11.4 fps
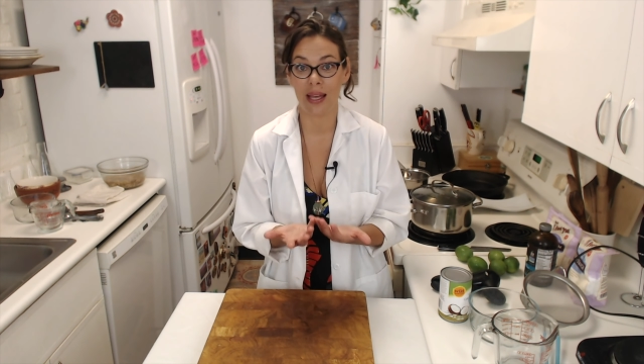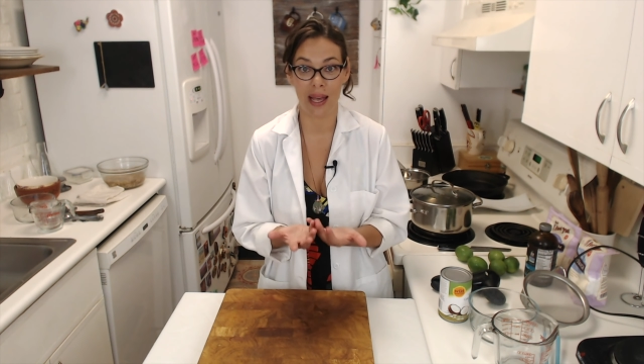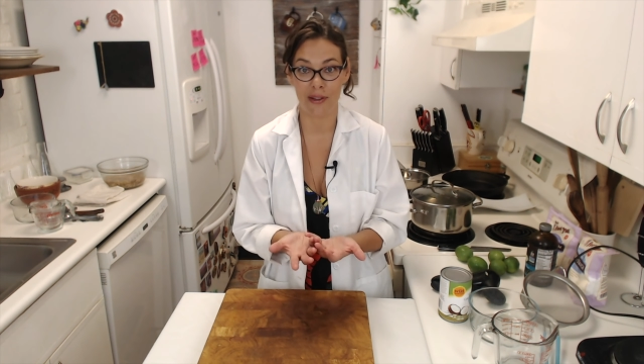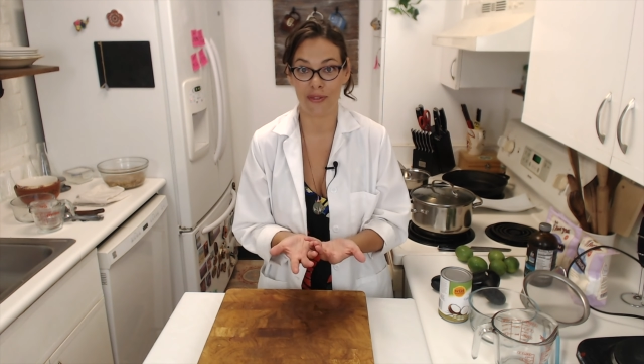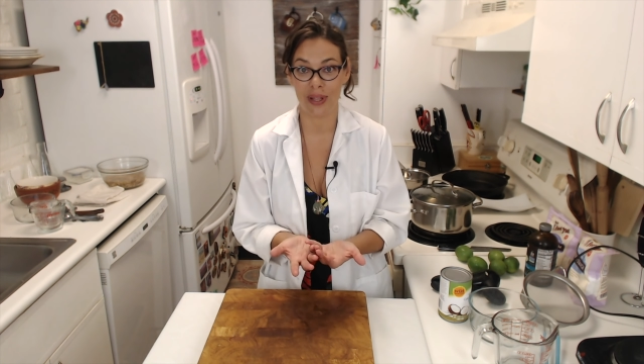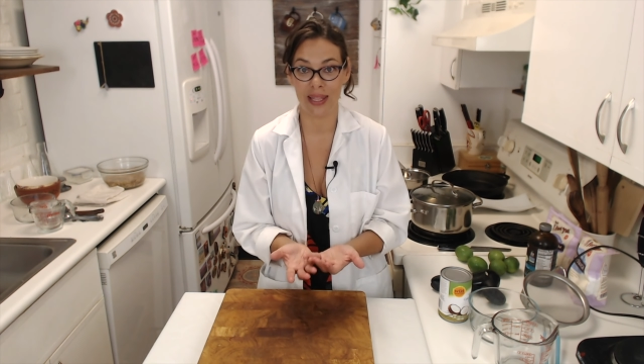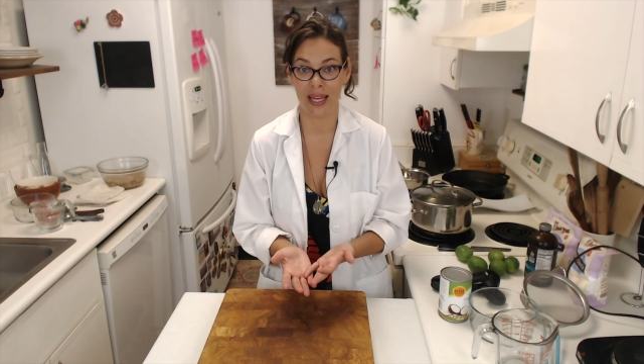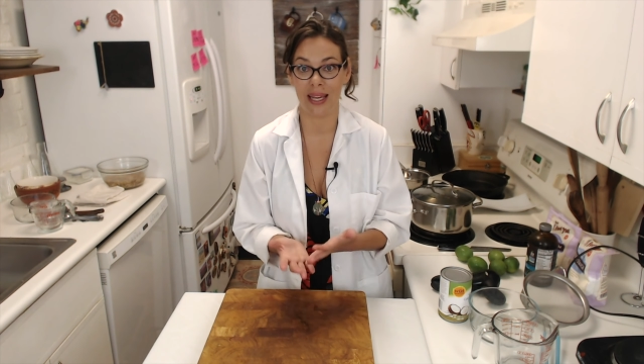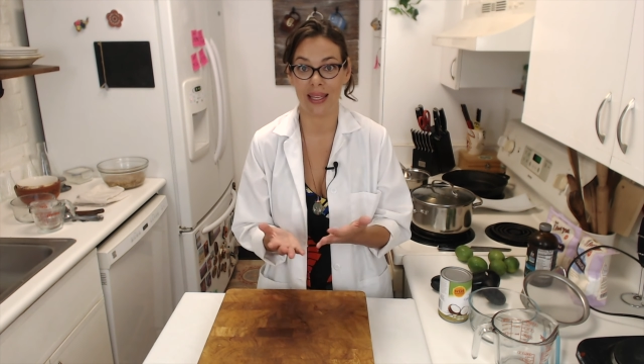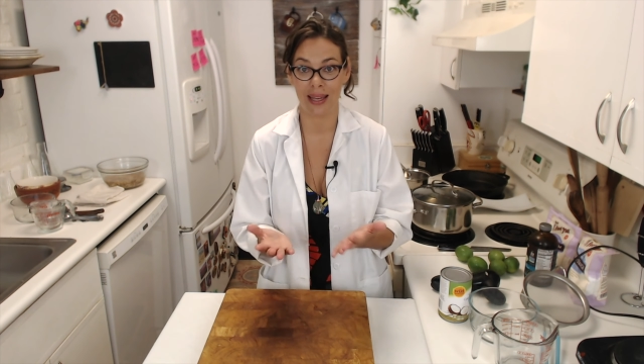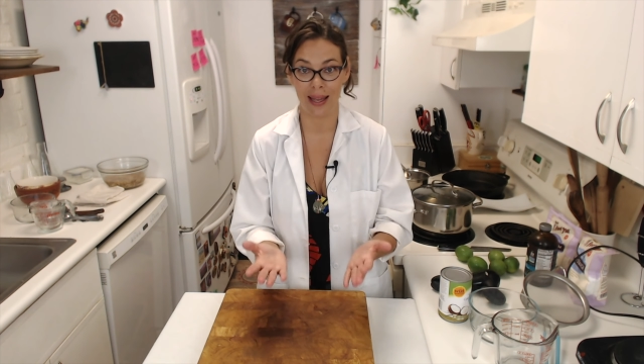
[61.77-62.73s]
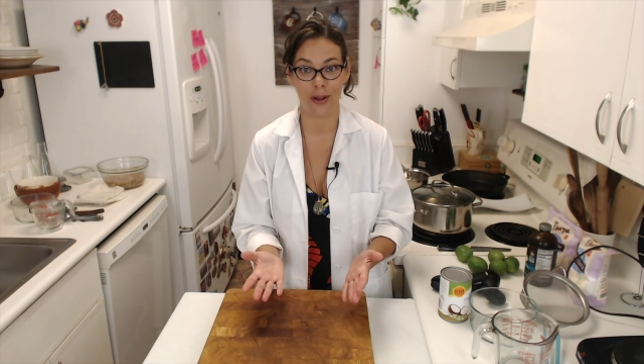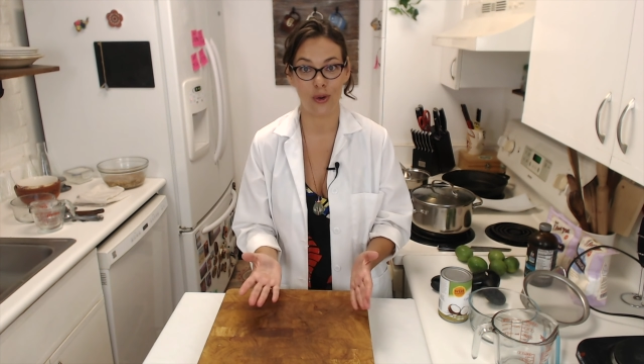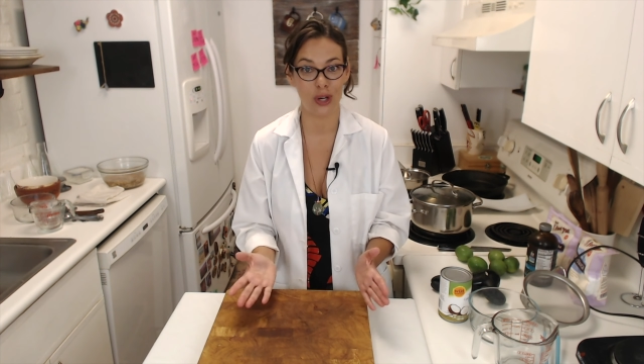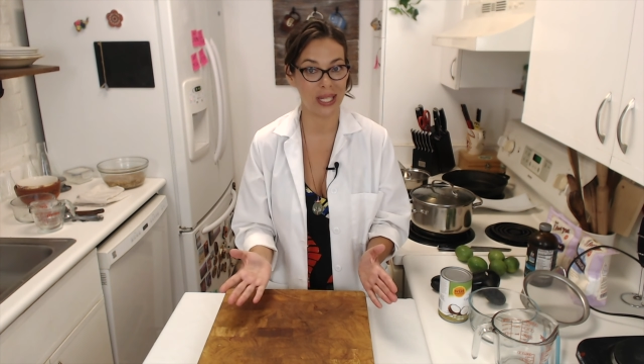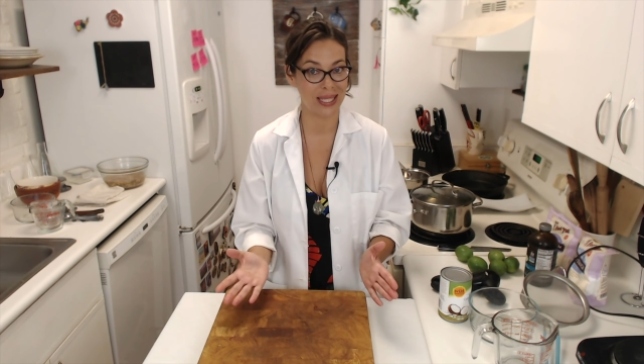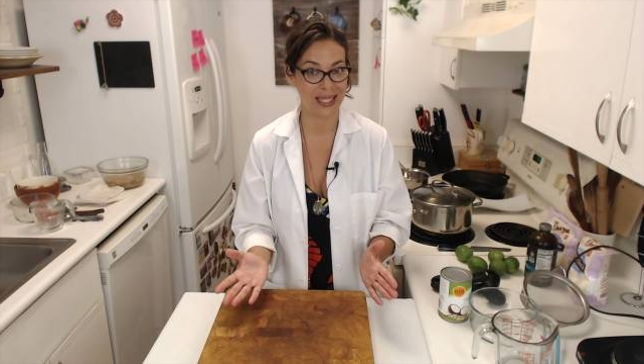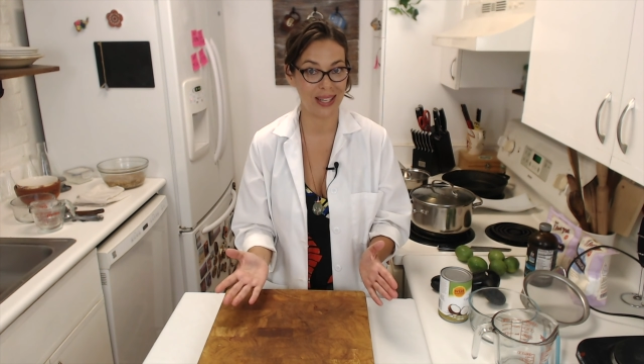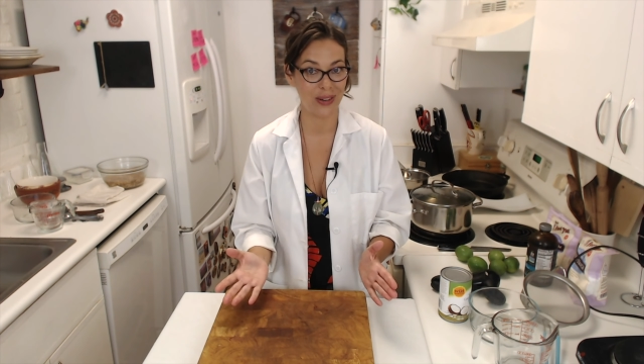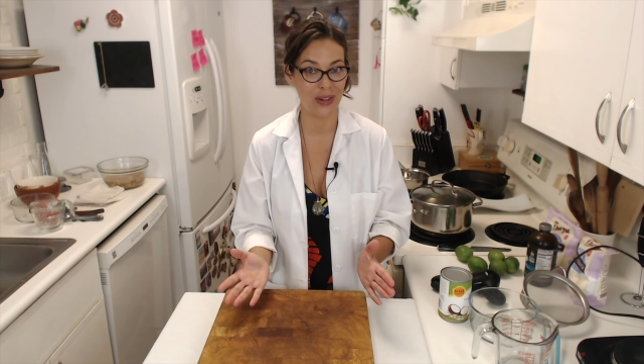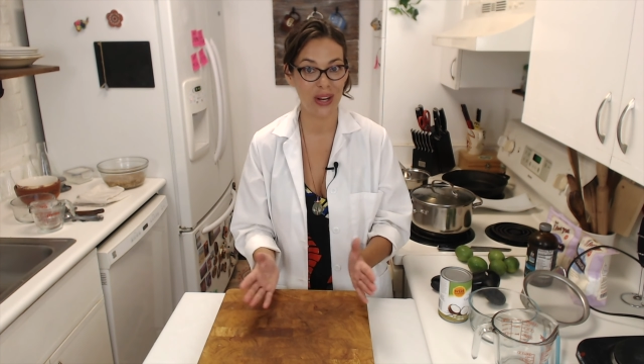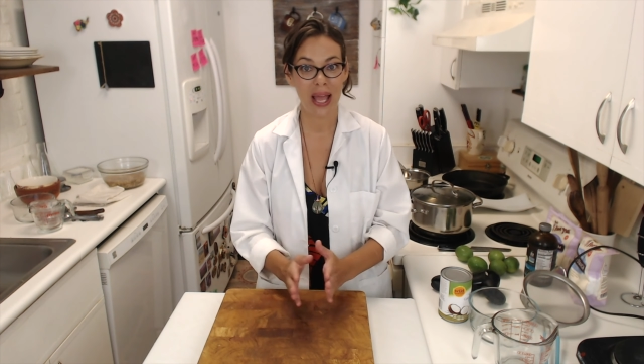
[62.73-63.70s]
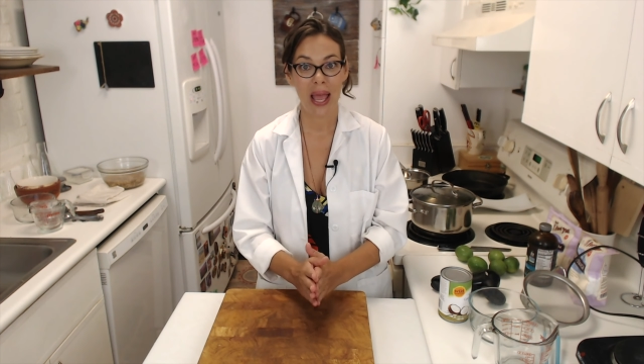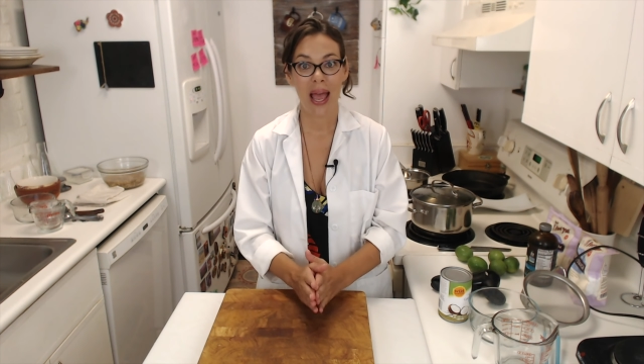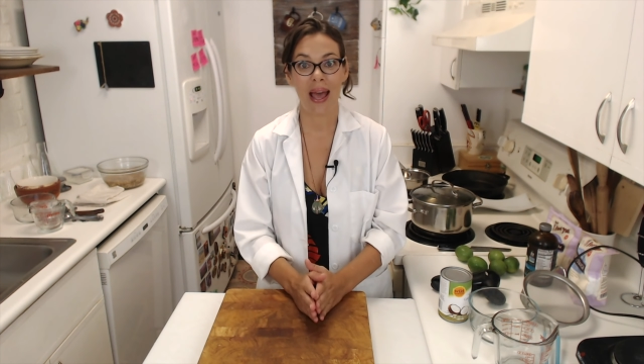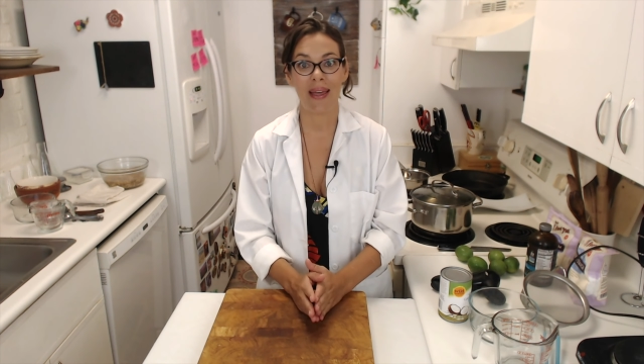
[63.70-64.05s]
high-fat diet, high cholesterol, and